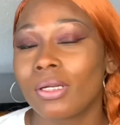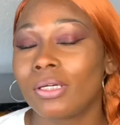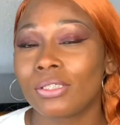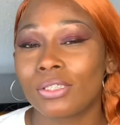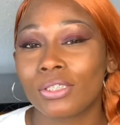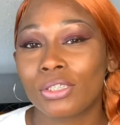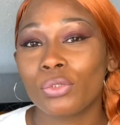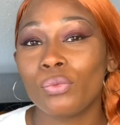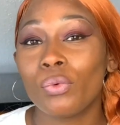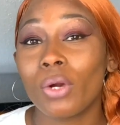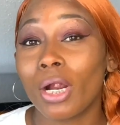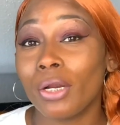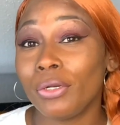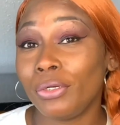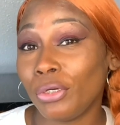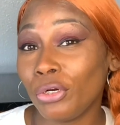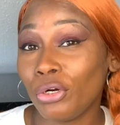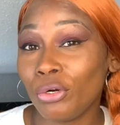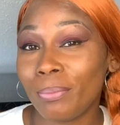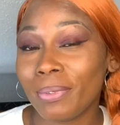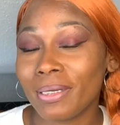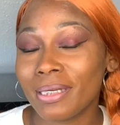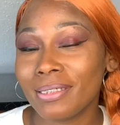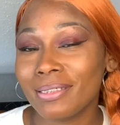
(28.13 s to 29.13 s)
To our
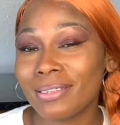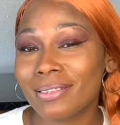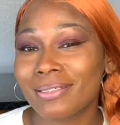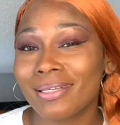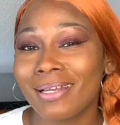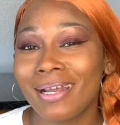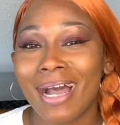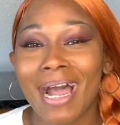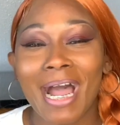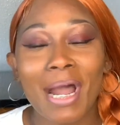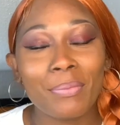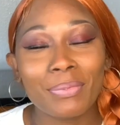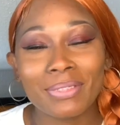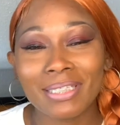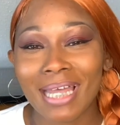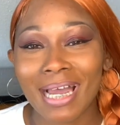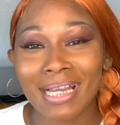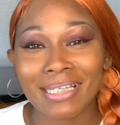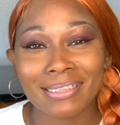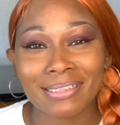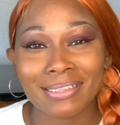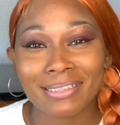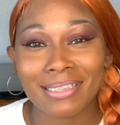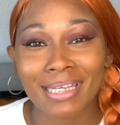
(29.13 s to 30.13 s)
newbies, I would
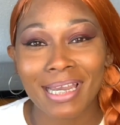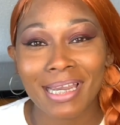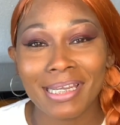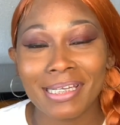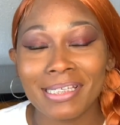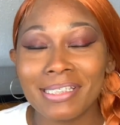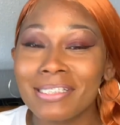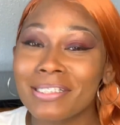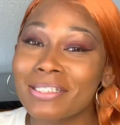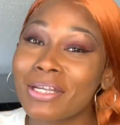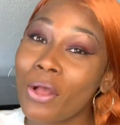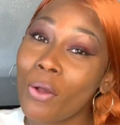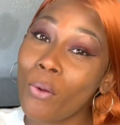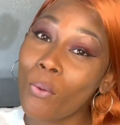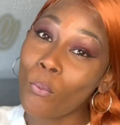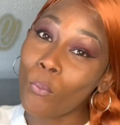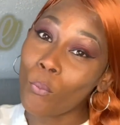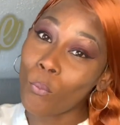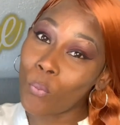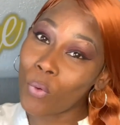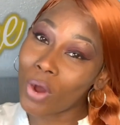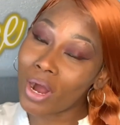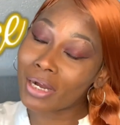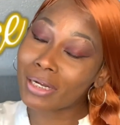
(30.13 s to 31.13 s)
like to say,
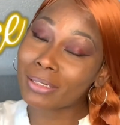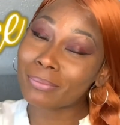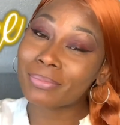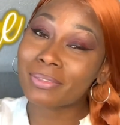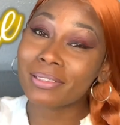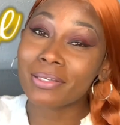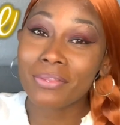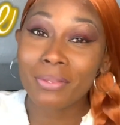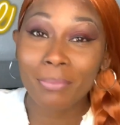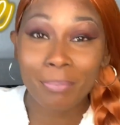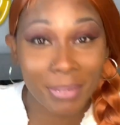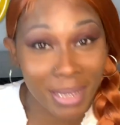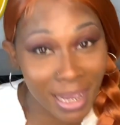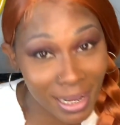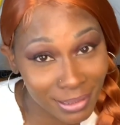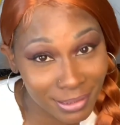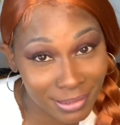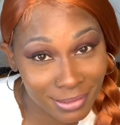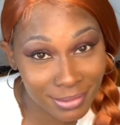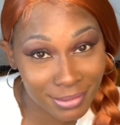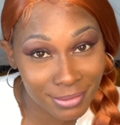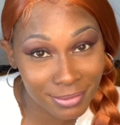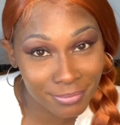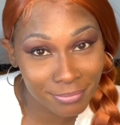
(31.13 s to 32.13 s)
welcome to the
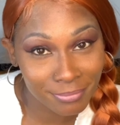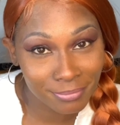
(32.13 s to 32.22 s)
palace.